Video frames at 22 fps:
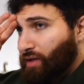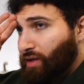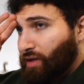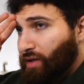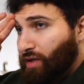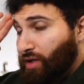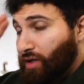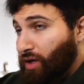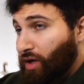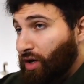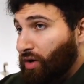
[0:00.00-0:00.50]

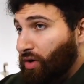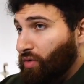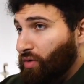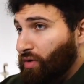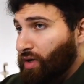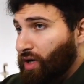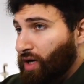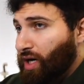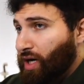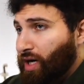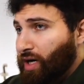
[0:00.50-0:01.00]
I
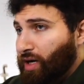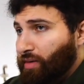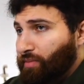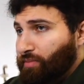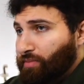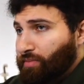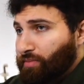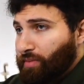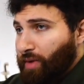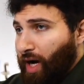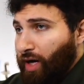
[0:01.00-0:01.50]

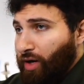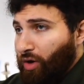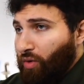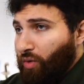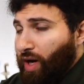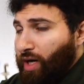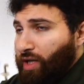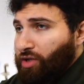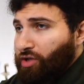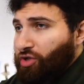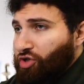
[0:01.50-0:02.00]
don't
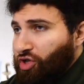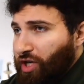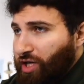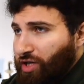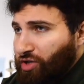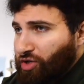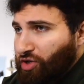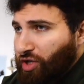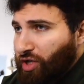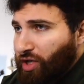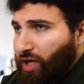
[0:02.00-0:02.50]
want to
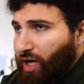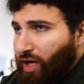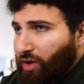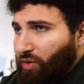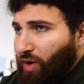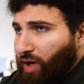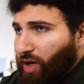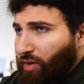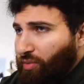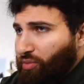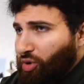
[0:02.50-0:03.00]
jinx it. I don't
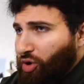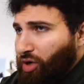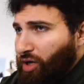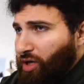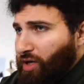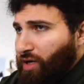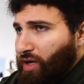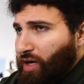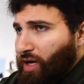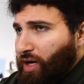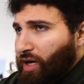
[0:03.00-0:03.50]
want to
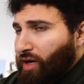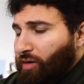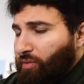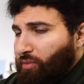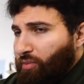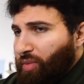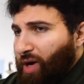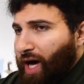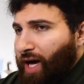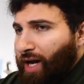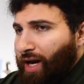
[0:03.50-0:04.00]
put
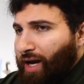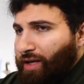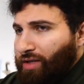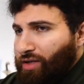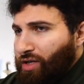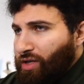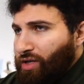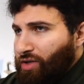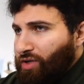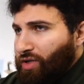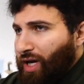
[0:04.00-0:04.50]
bad
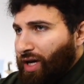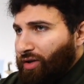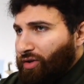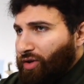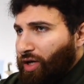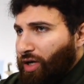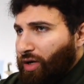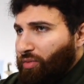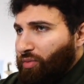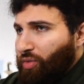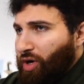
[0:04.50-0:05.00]
ideas out
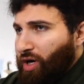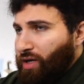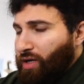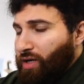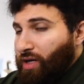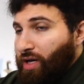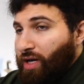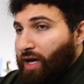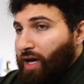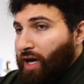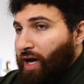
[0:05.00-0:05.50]
there, but
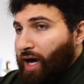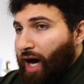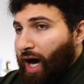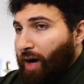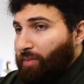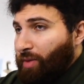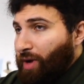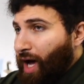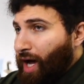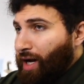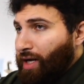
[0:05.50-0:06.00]

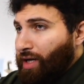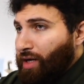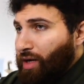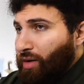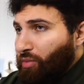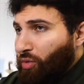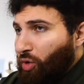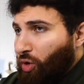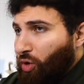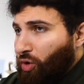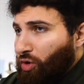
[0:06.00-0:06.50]
I'm not an
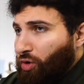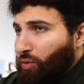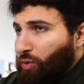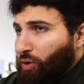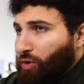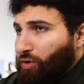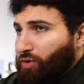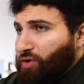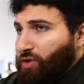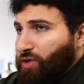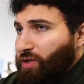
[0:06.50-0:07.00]
immortal
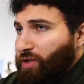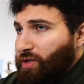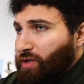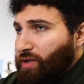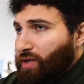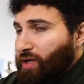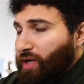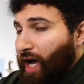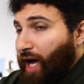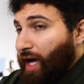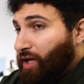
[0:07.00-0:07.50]
person.
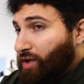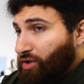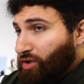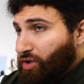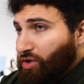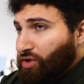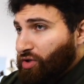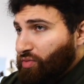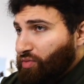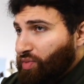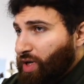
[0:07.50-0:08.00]
I could
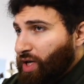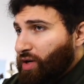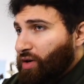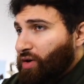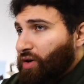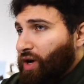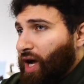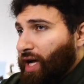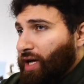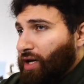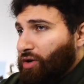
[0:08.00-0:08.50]
disappear.
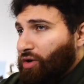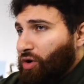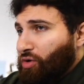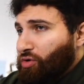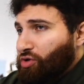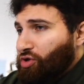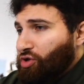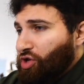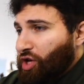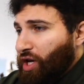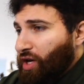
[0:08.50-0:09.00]
I could go to
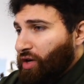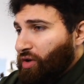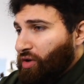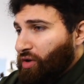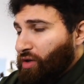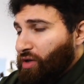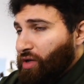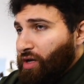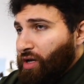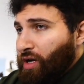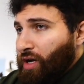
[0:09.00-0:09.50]
jail.
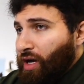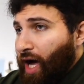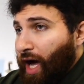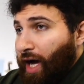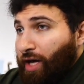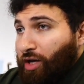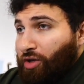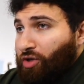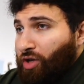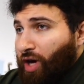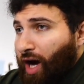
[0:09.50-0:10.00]
I
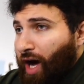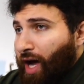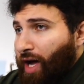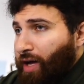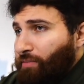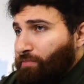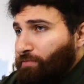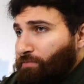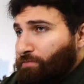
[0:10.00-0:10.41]
could die,